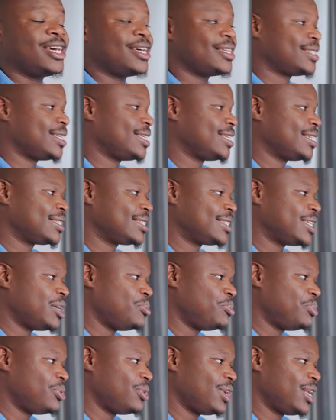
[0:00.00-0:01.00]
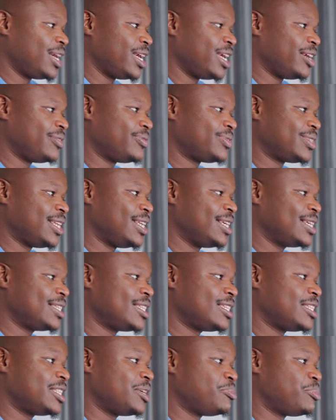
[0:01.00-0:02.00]
as an example, I have
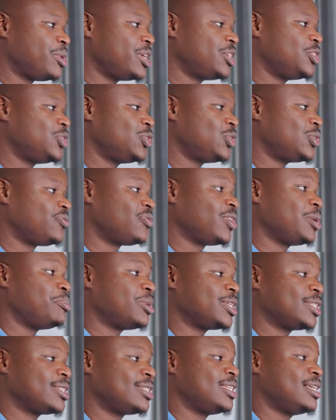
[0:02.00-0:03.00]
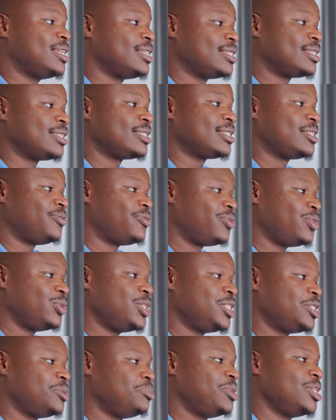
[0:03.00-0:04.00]
selected the Patriot Viper Steel sixty-four
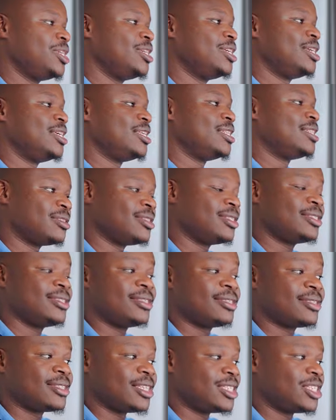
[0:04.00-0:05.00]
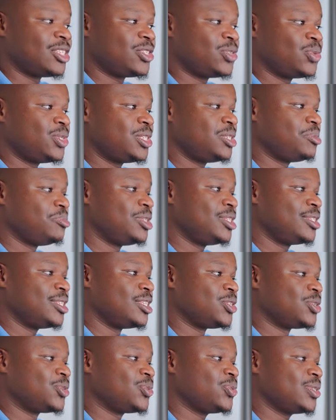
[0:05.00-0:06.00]
gigabytes. This is thirty-two gigabytes
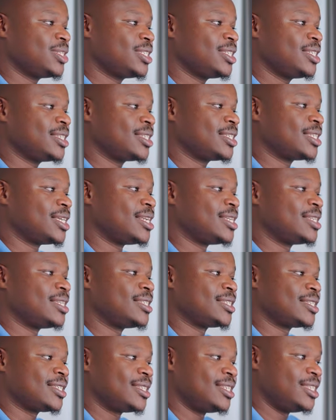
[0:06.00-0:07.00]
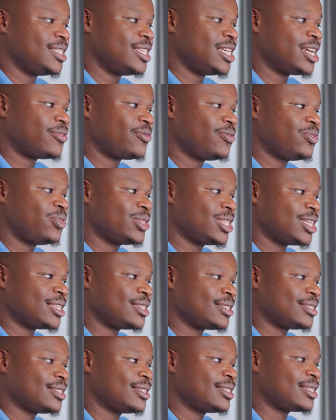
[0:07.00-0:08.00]
in two sticks, and it's D D R four
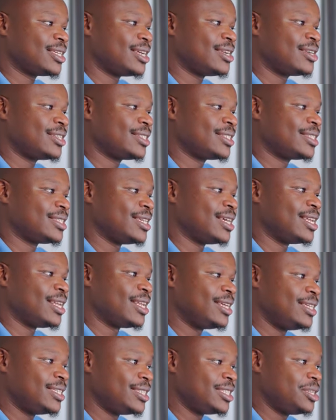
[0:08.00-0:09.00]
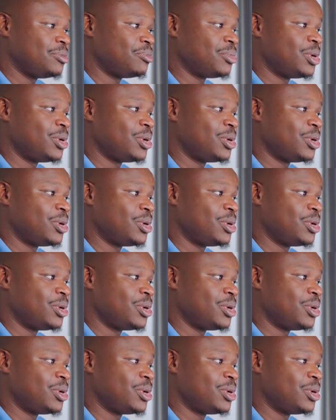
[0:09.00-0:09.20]
thirty-six hundred C L eighteen